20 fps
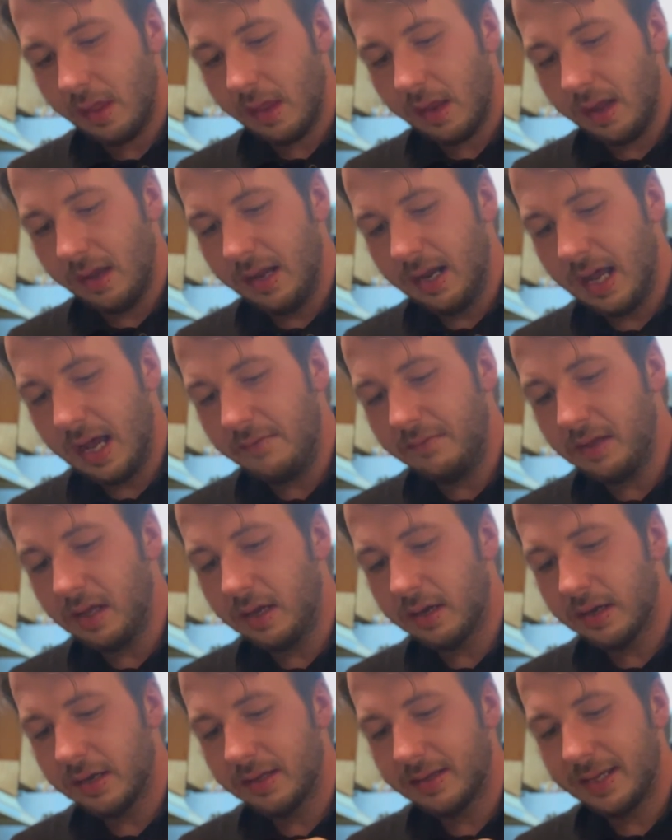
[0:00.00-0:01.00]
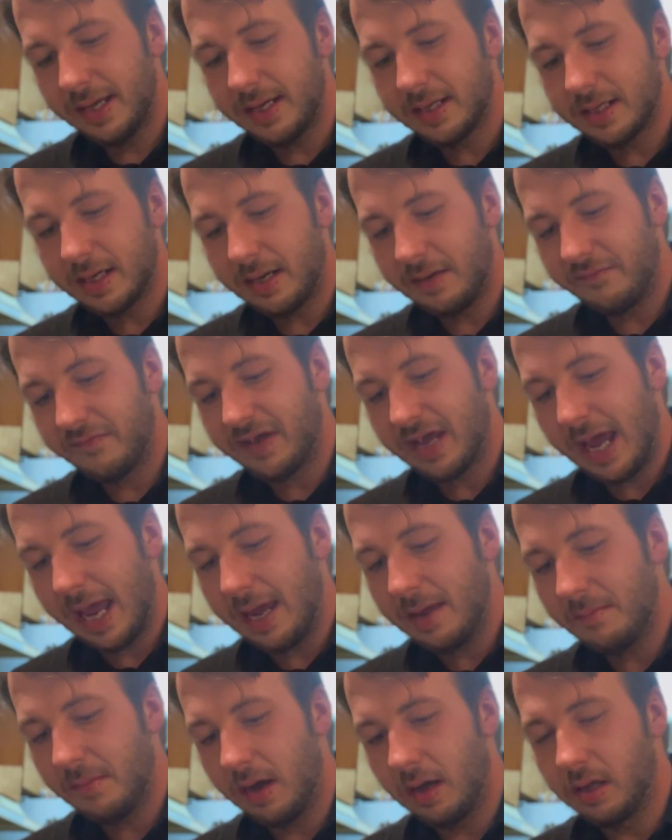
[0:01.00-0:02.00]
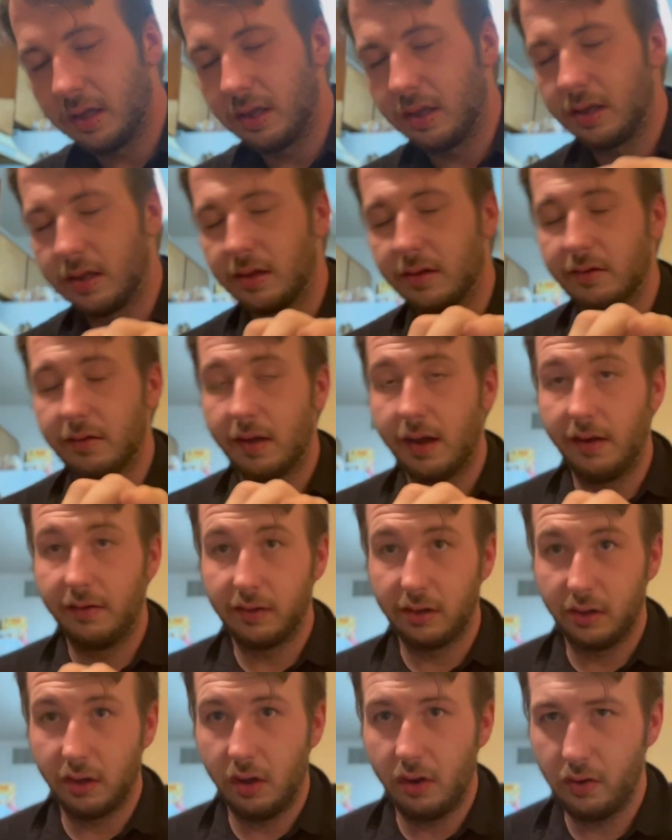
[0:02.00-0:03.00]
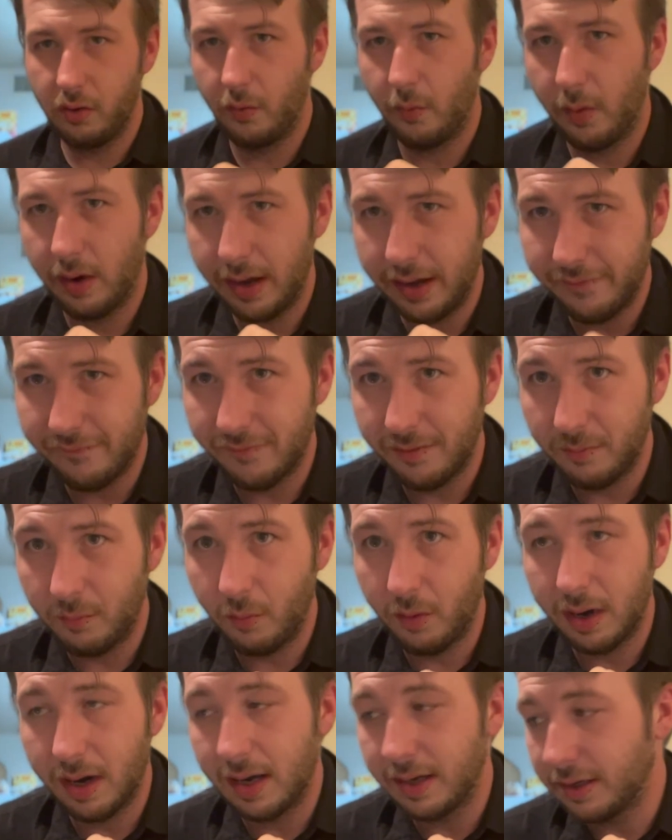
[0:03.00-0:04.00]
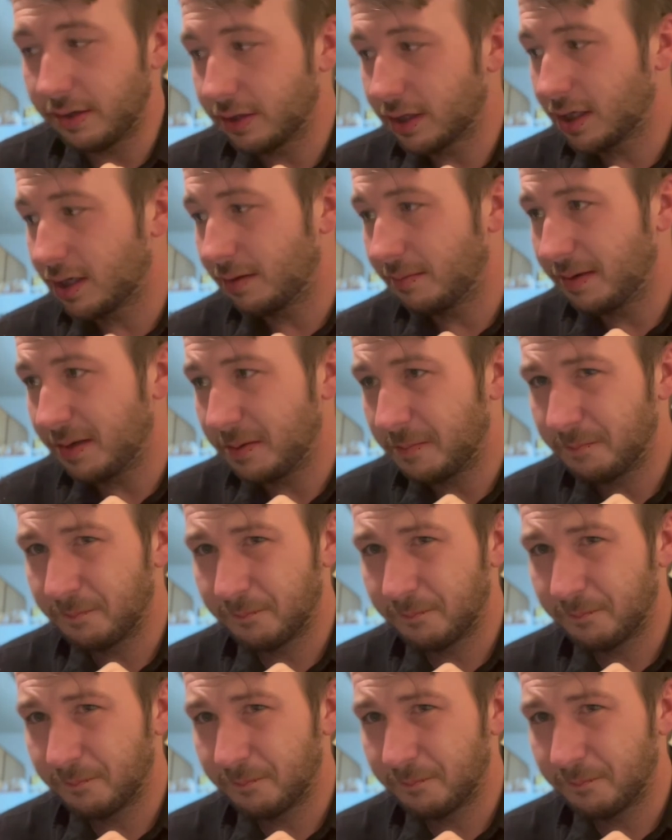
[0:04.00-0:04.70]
And I have a lot of good things that I've came a long way from where I used to be